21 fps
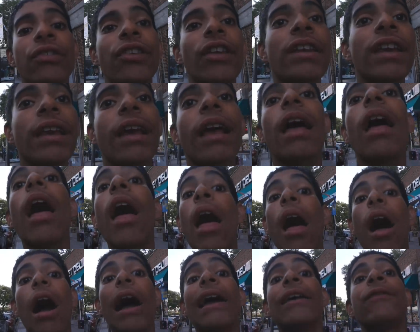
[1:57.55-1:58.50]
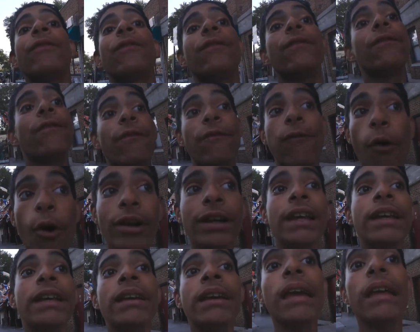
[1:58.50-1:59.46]
City, a
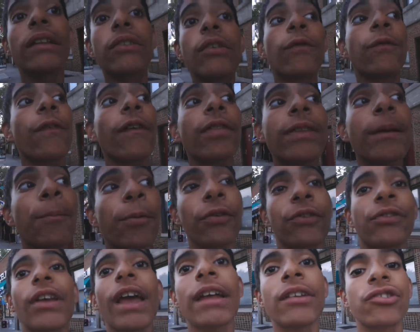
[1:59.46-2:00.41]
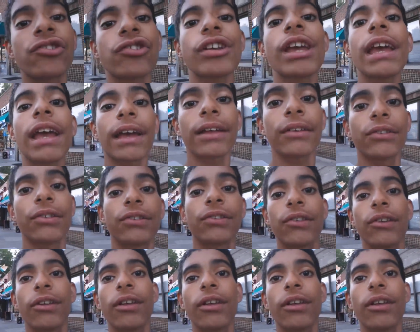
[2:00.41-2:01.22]
40 to 50% chance.